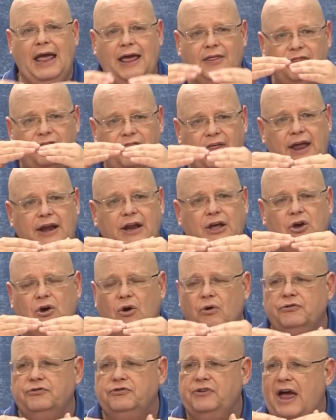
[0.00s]
And then it
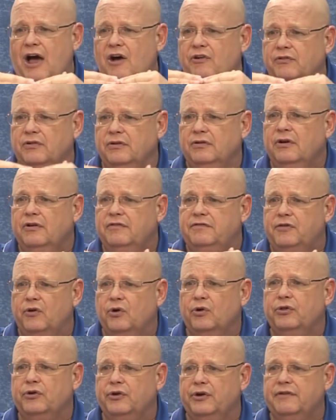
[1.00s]
goes down
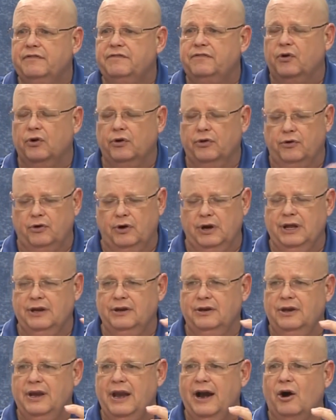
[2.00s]
further and further
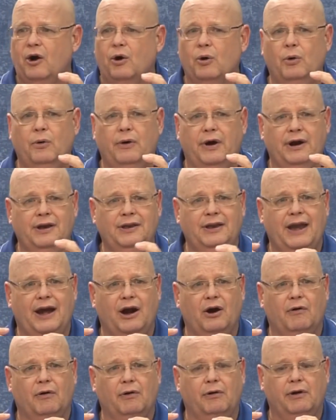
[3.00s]
and narrower and
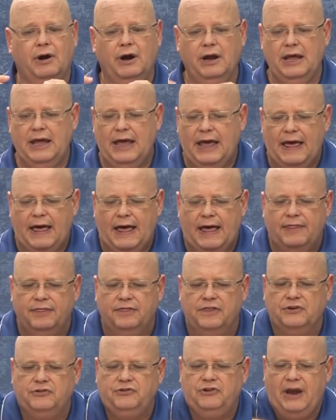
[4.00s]
narrower.
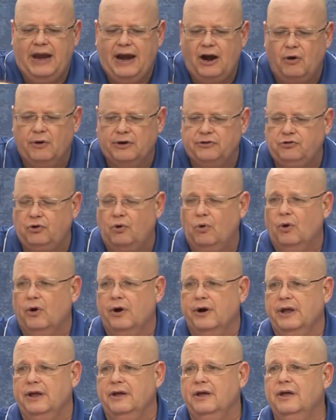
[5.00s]
The
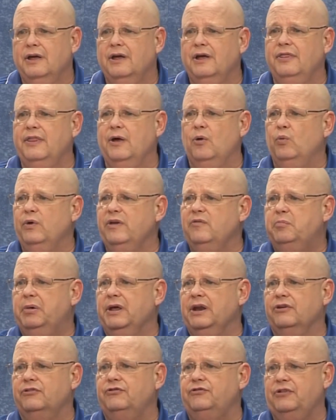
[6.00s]
territory that we've
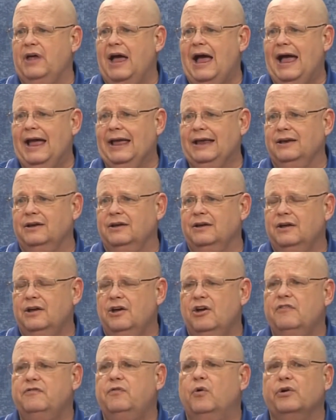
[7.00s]
been assigned
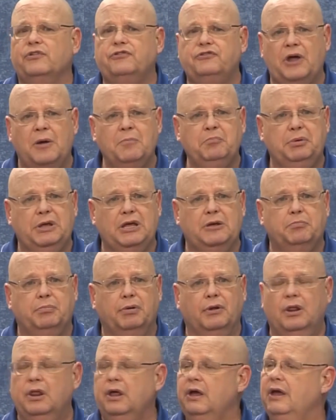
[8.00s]
for some
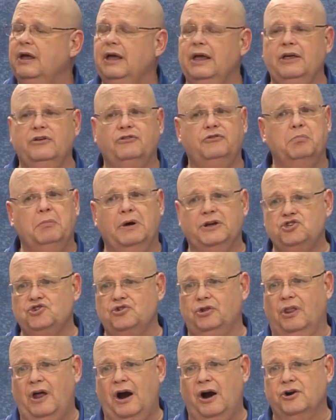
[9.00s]
people is
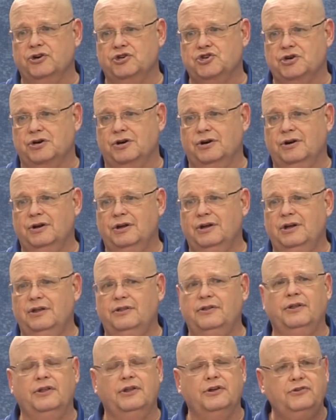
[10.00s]
much larger
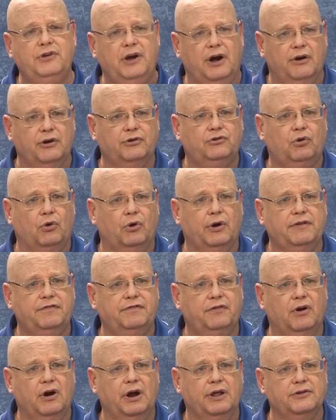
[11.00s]
than the territory
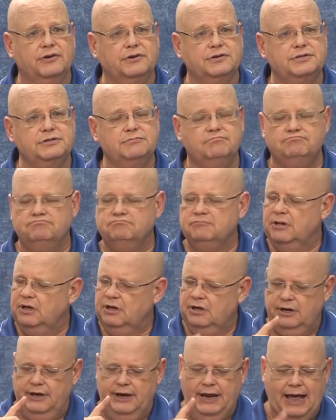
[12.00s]
for others.
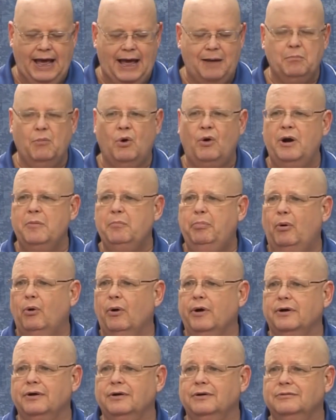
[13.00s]
Not more
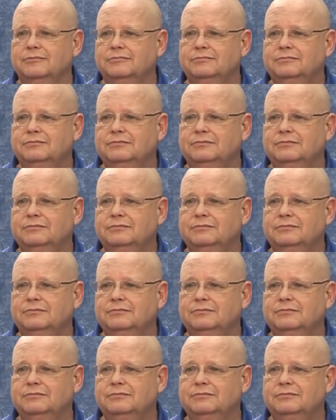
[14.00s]
important,